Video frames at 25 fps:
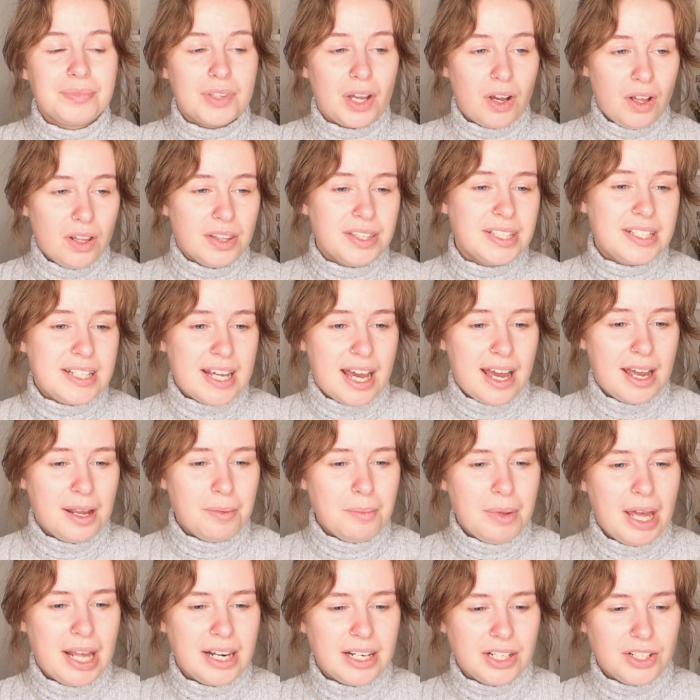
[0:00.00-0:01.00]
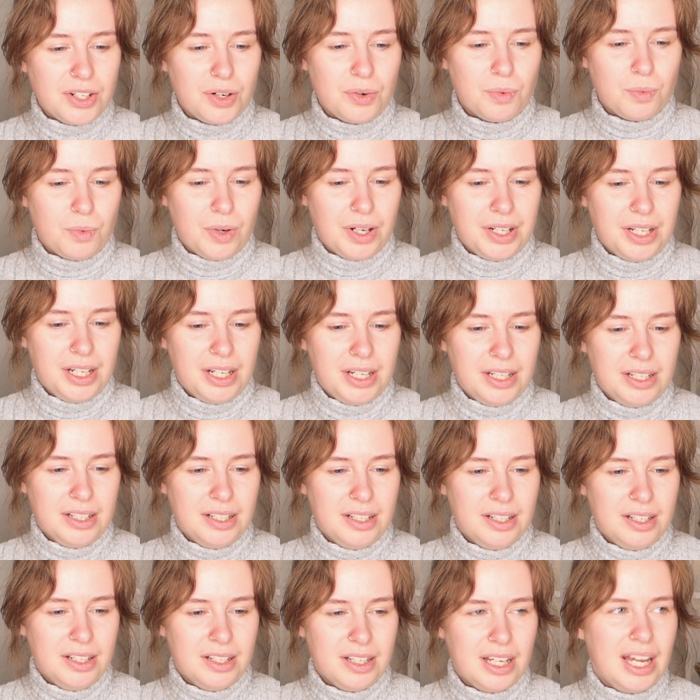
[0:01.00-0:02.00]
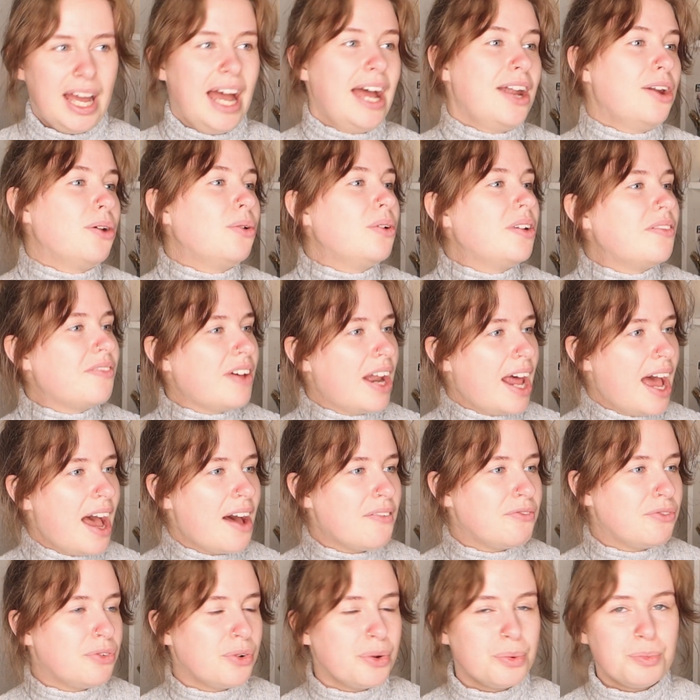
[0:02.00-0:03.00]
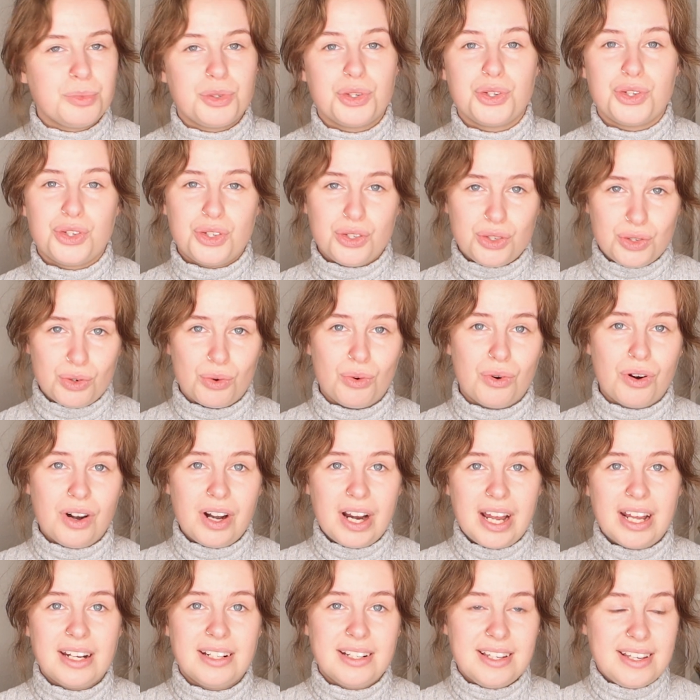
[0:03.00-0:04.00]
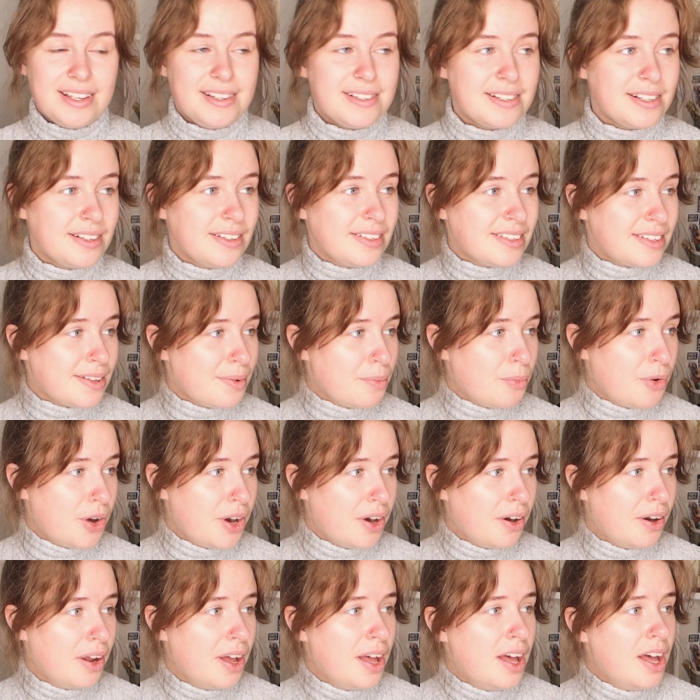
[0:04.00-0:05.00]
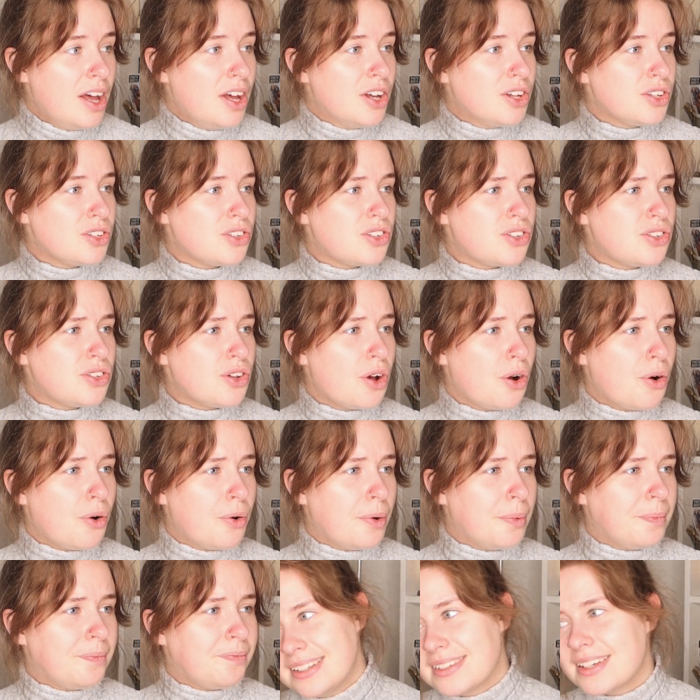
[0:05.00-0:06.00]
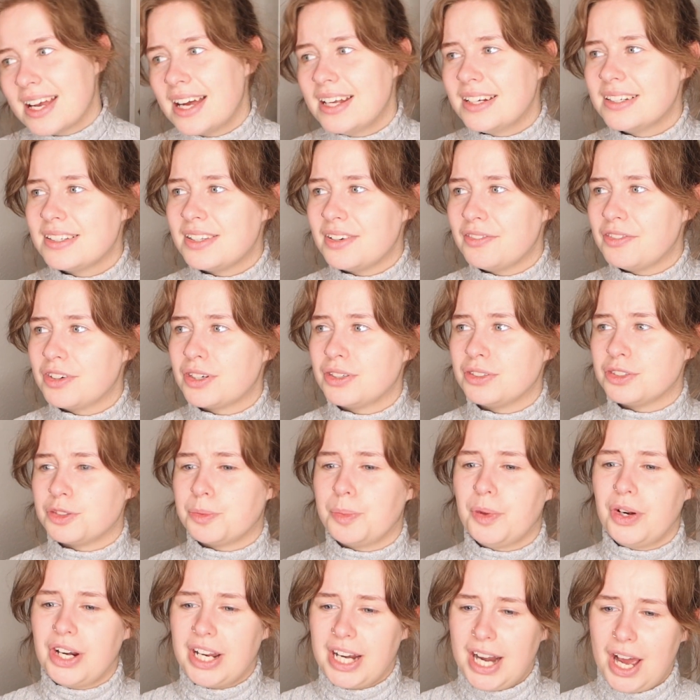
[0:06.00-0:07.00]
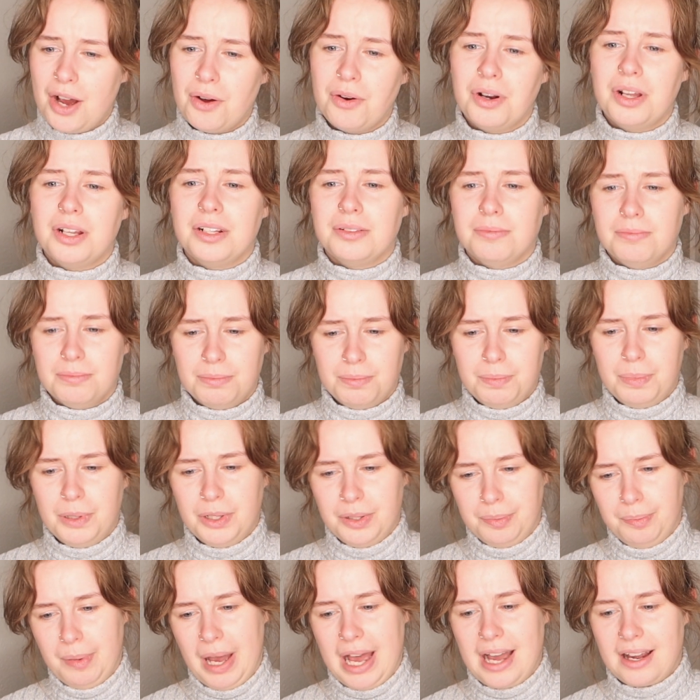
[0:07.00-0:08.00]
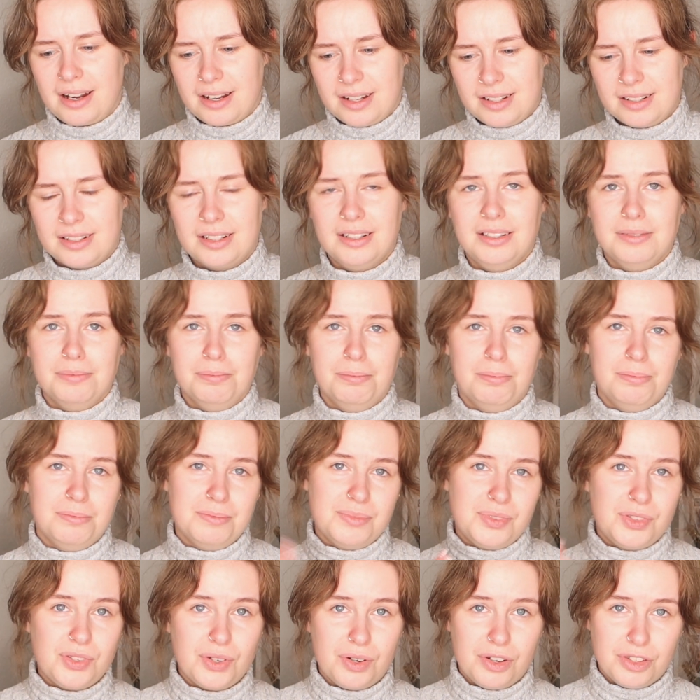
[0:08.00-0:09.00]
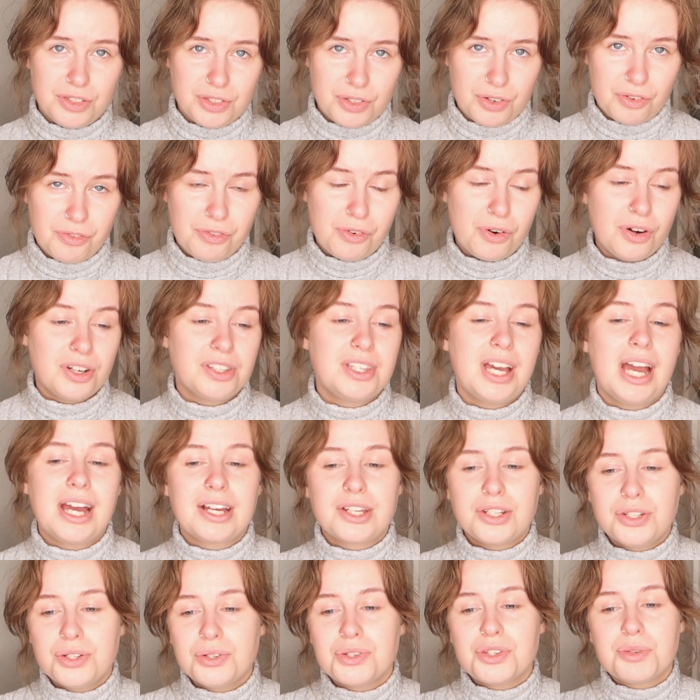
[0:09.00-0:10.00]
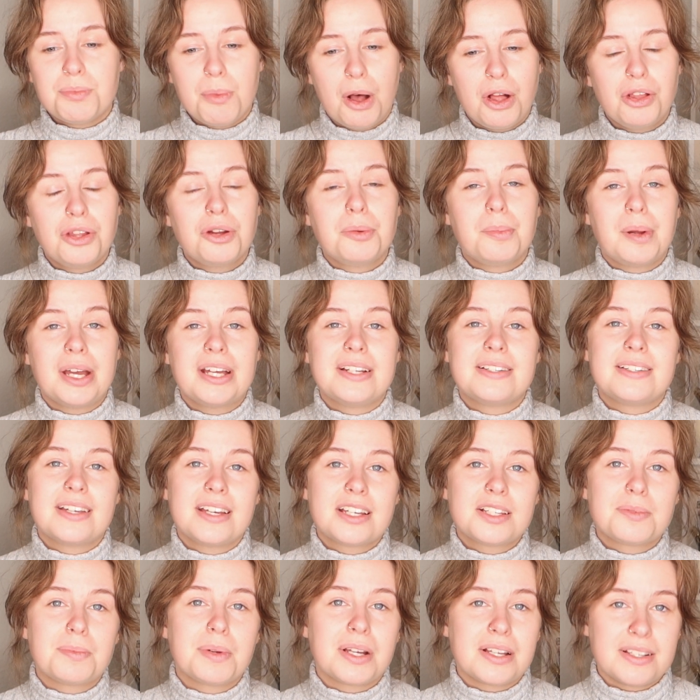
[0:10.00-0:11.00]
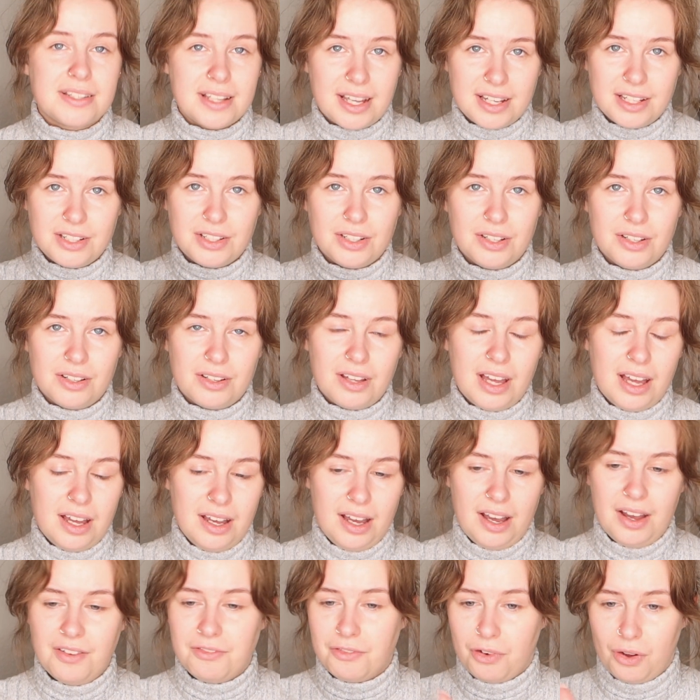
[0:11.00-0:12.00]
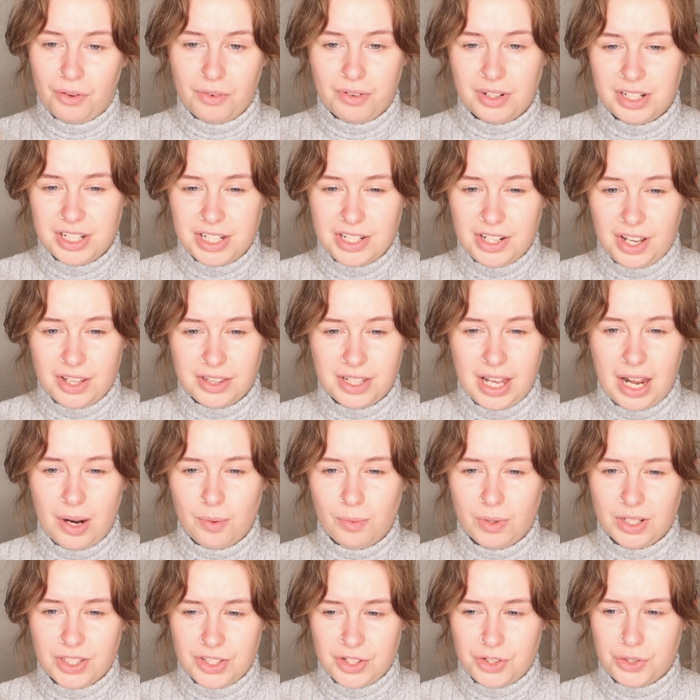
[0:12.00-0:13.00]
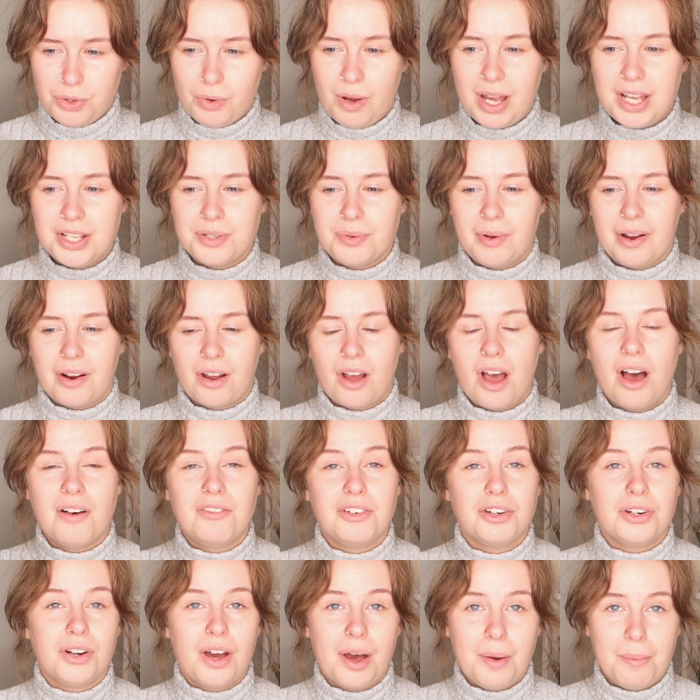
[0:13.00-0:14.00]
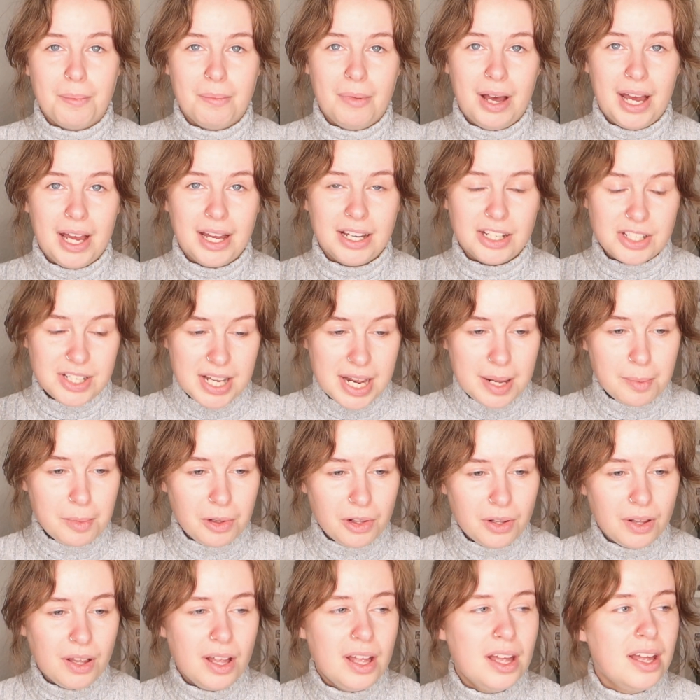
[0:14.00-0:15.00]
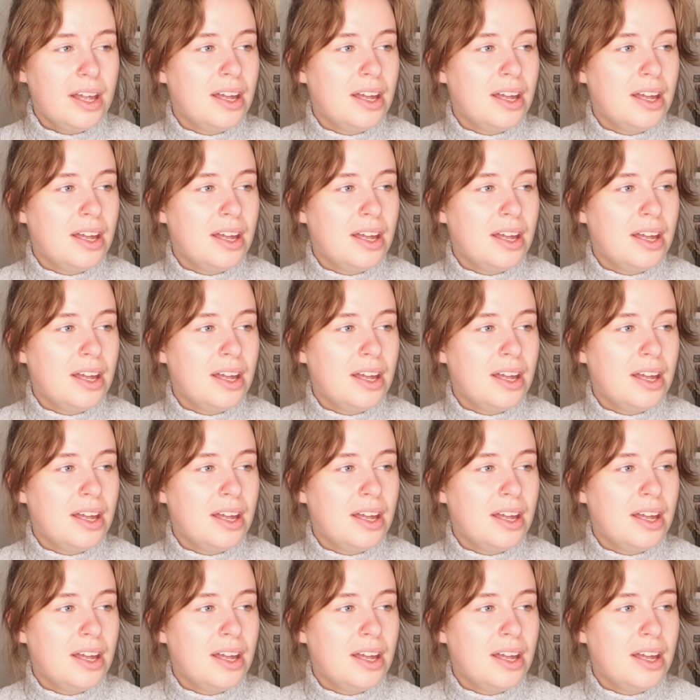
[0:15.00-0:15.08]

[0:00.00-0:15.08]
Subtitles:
all the time, and I don't even have room to store an easel somewhere, so it's kind of difficult to bring it out and put it back and so on and so forth. I can do smaller paintings because I've already done that once or twice where I covered up my table